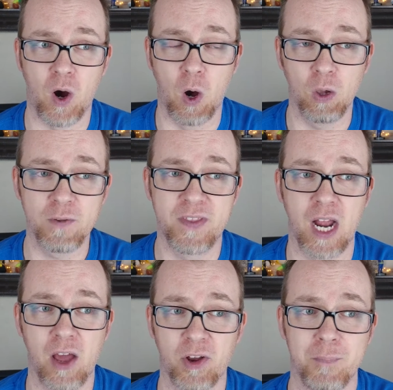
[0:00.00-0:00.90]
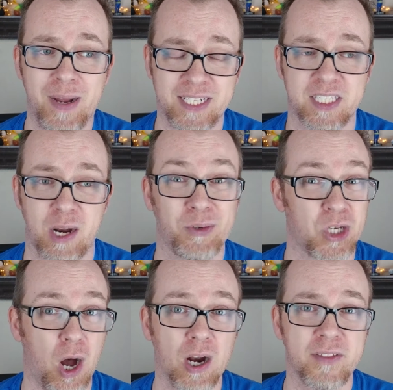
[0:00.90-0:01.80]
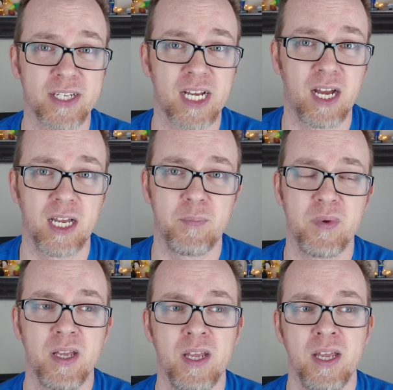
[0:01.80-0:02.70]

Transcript: all of the other meds that I was on at the time.